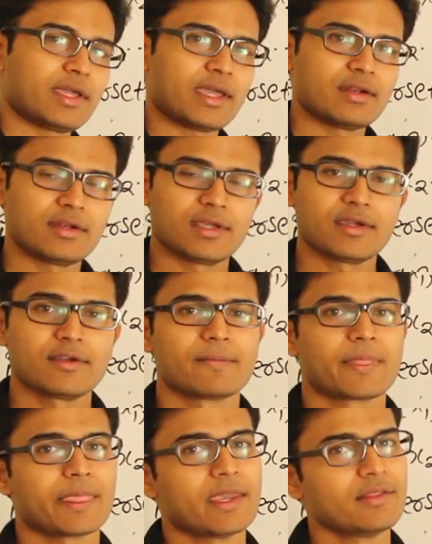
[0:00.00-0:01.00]
can take
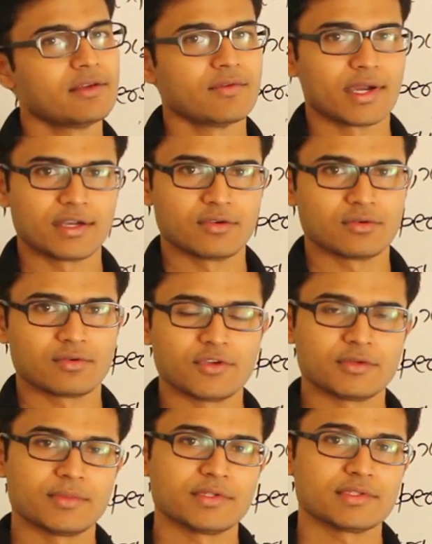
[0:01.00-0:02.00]
any value,
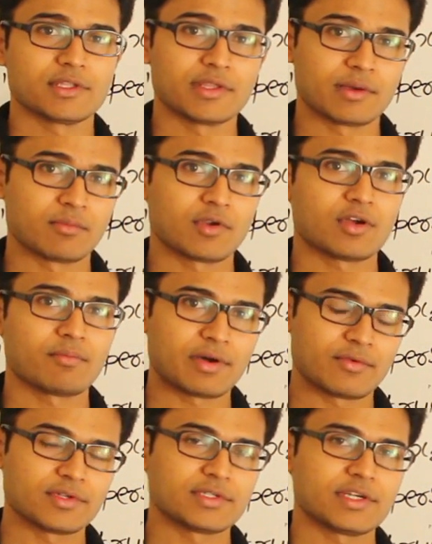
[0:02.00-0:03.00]
which means the number of
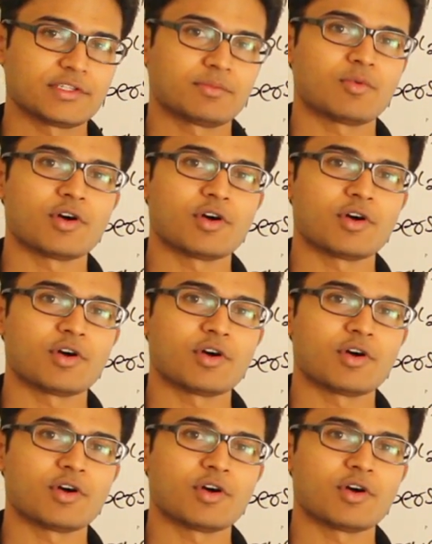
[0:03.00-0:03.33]
power sets